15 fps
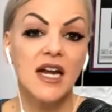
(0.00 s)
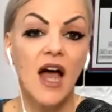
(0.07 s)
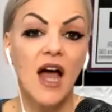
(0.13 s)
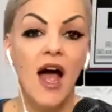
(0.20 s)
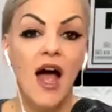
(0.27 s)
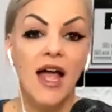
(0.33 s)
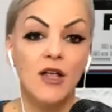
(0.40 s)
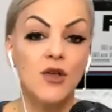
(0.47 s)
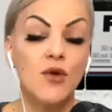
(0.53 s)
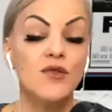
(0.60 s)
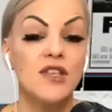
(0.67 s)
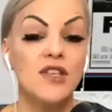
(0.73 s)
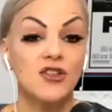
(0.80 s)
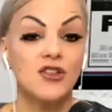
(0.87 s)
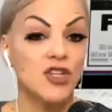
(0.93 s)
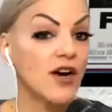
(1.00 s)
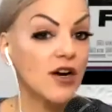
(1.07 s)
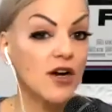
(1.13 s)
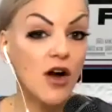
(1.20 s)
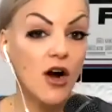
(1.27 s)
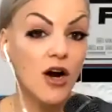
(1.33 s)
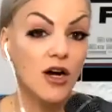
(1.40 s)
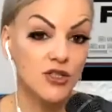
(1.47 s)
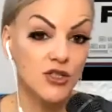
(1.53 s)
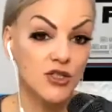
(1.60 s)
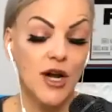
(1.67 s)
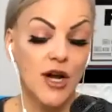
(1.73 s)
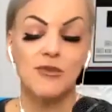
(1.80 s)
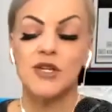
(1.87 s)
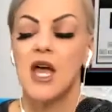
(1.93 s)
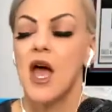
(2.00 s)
I use a share a cart script